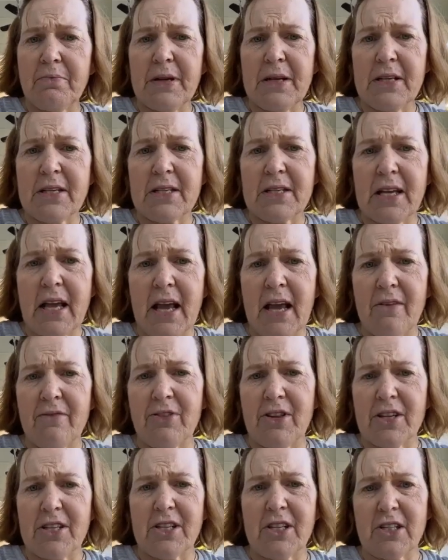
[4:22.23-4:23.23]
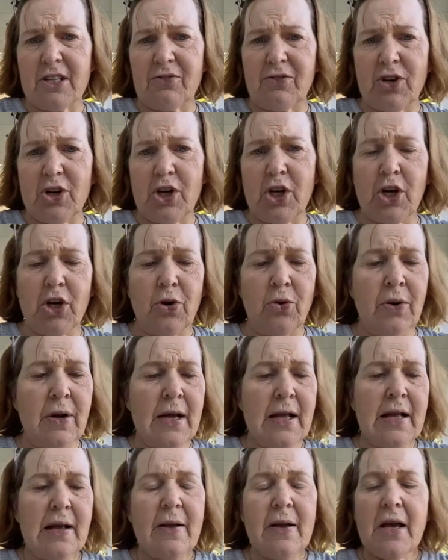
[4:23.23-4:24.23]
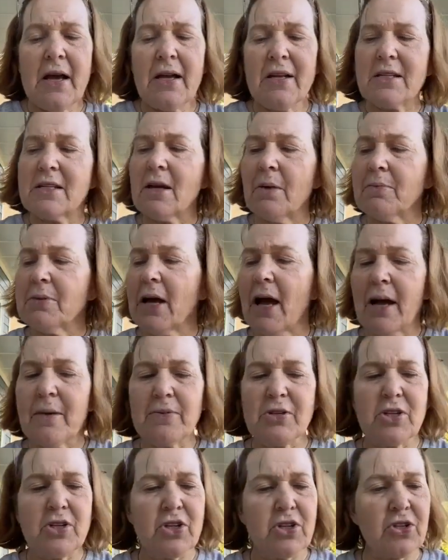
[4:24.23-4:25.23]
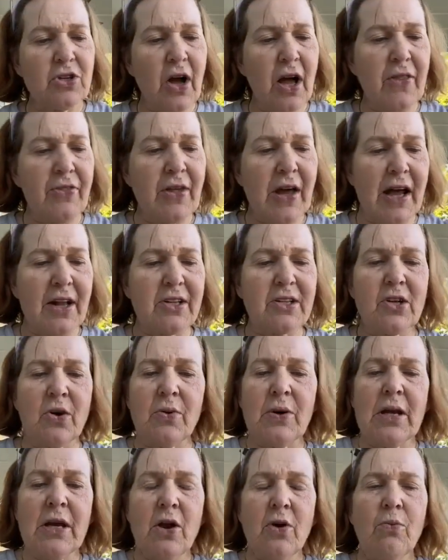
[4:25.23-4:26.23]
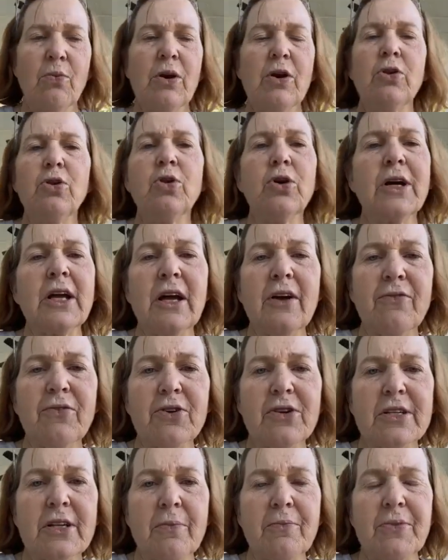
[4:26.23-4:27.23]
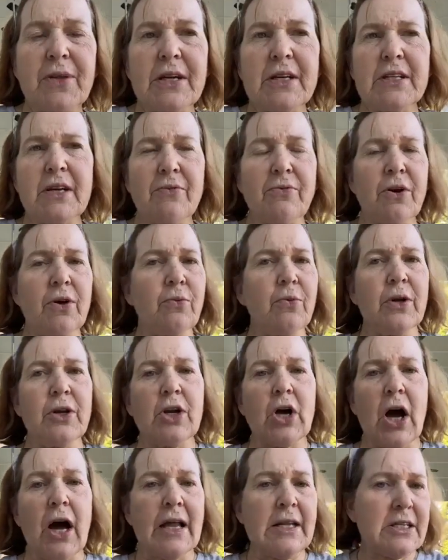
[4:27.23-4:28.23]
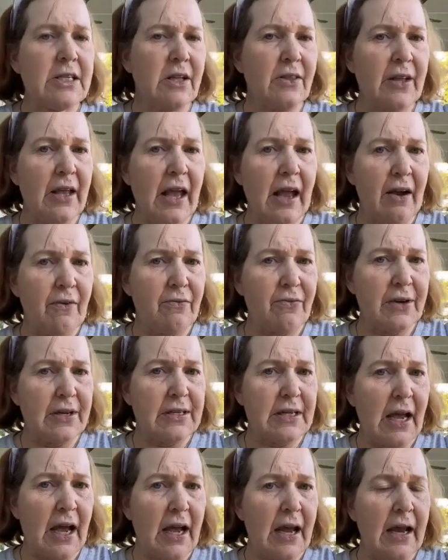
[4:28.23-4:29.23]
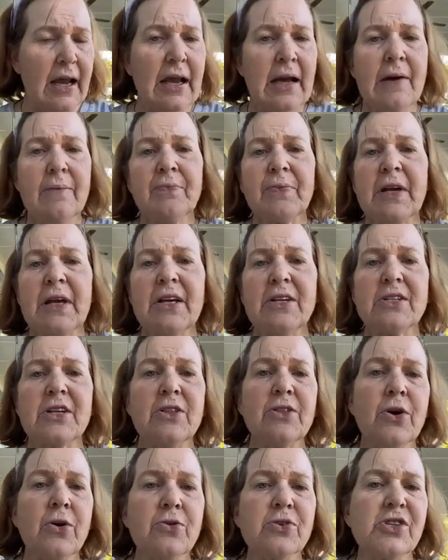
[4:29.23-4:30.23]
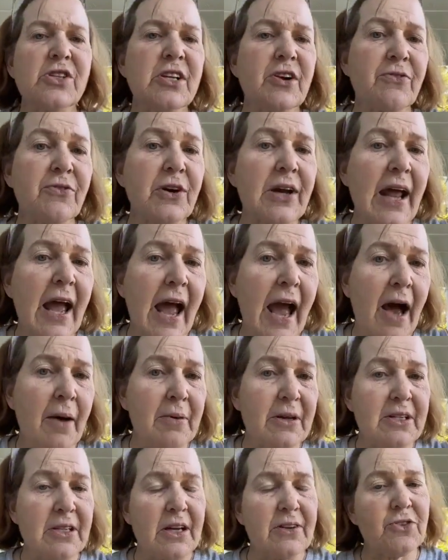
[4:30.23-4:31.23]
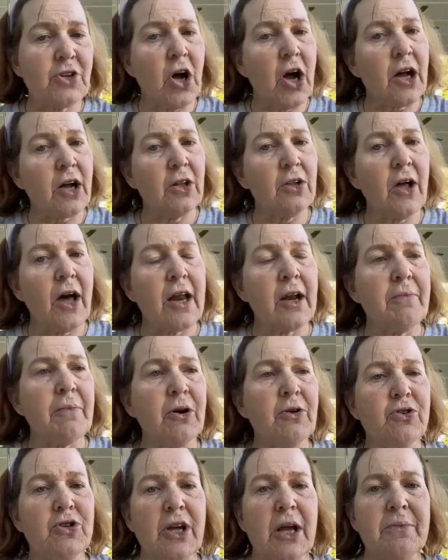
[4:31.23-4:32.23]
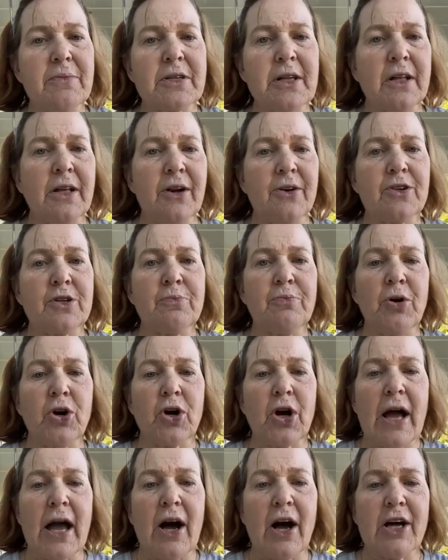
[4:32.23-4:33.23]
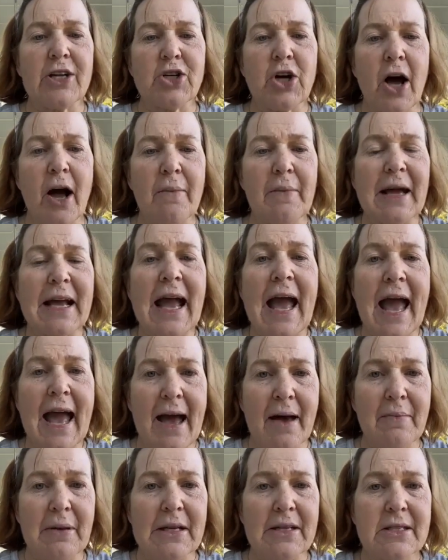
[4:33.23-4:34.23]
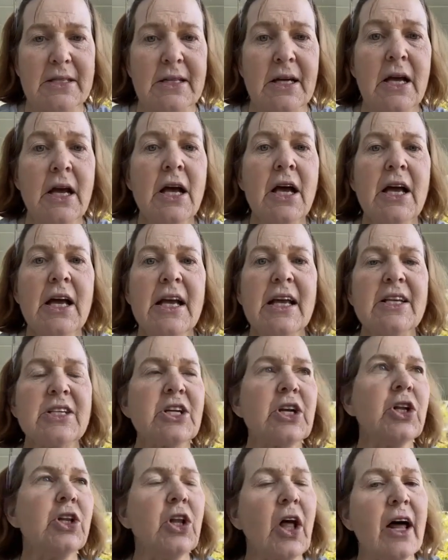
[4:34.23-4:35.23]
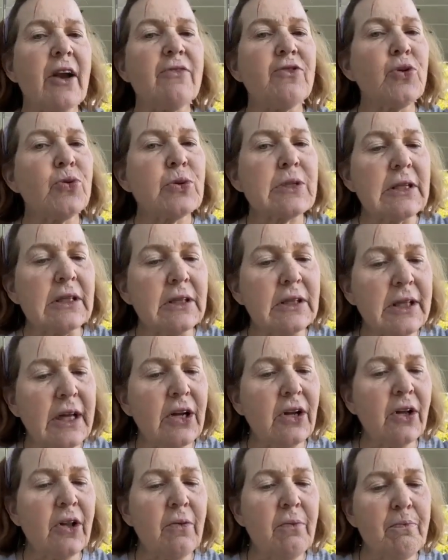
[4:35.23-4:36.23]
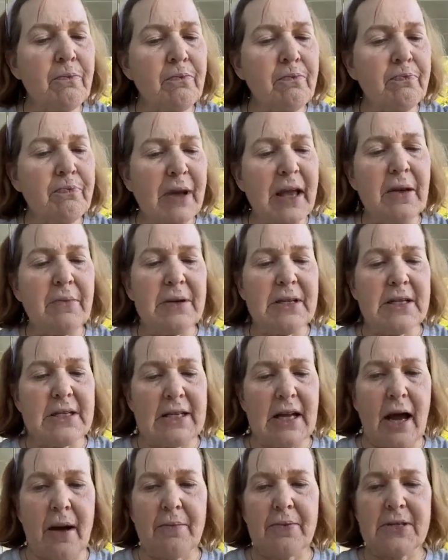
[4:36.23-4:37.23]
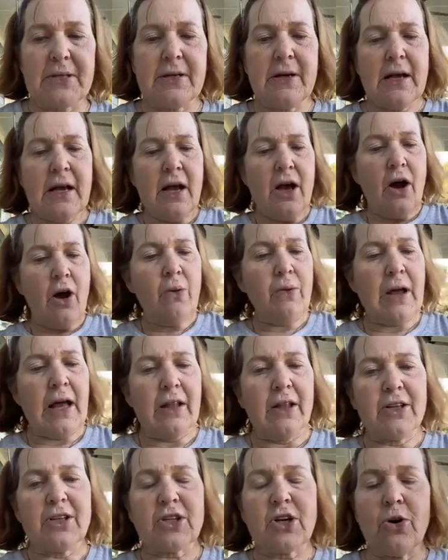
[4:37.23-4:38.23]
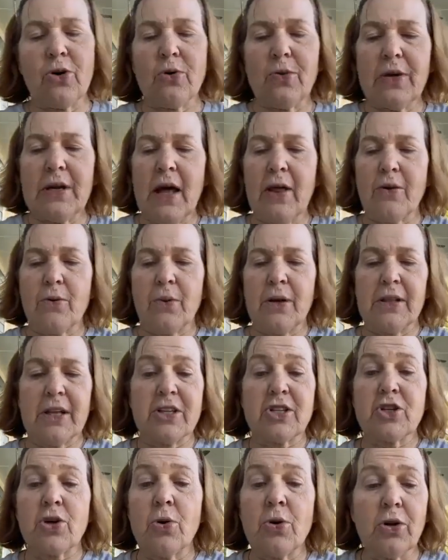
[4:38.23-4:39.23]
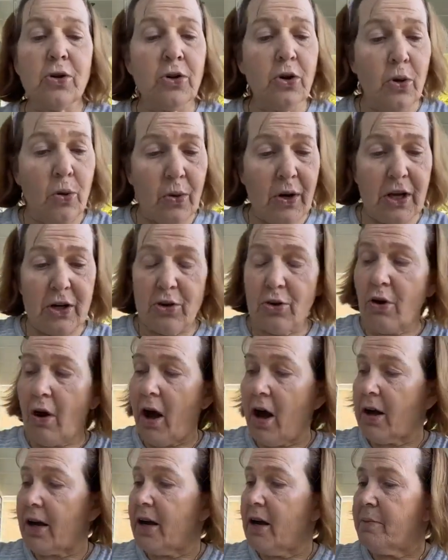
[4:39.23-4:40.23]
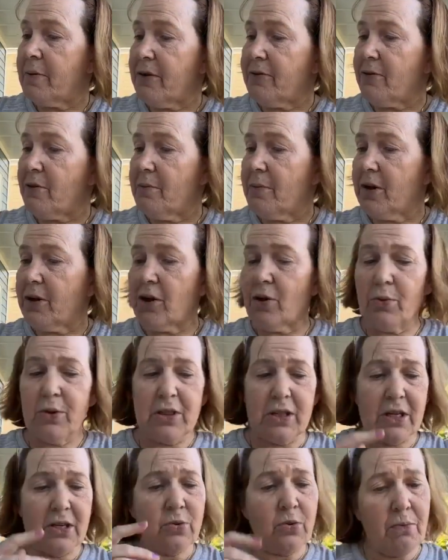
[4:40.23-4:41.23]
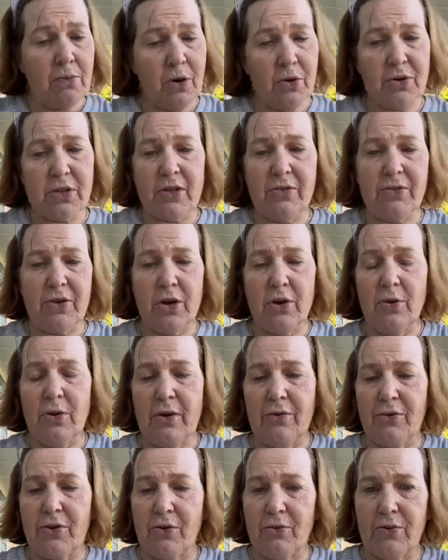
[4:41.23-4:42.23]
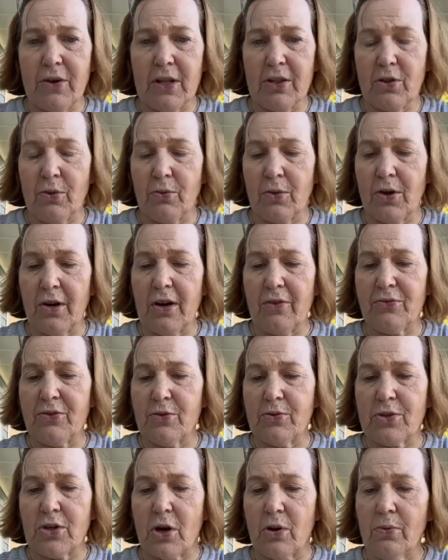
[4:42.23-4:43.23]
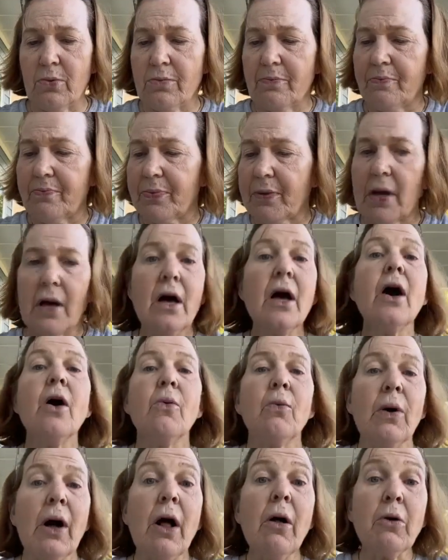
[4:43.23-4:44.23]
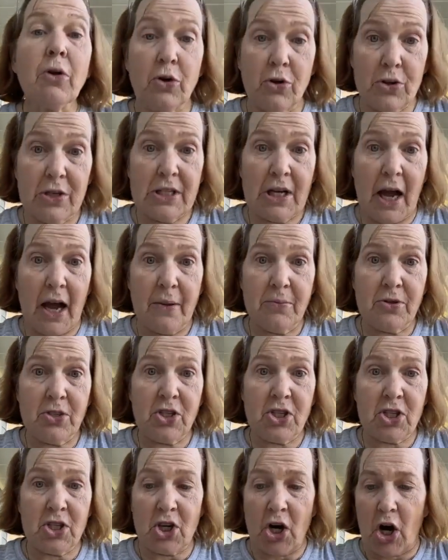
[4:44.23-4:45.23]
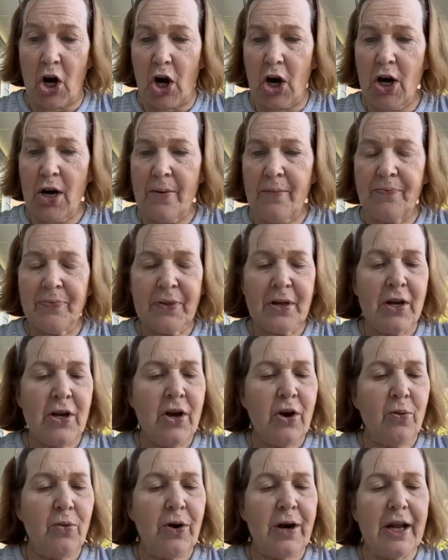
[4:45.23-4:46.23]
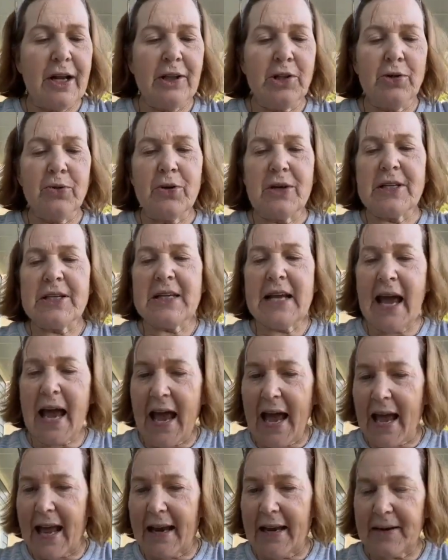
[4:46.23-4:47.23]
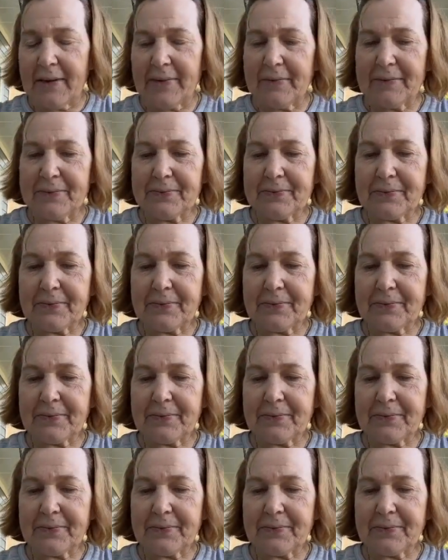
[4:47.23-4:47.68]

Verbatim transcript: be saved. This is for you. And sometimes it's not that. So we, are looking for something different when God's in the everyday. He's in those different habits. I talk a lot about James Clear's book, Atomic Habits. He's in a lot of those little baby steps. Okay, let's go to another one. Let's go to Luke. And you're all going to be familiar with this one, most of you, if you read the word. If you don't, well, good time to start. We're in Luke 10.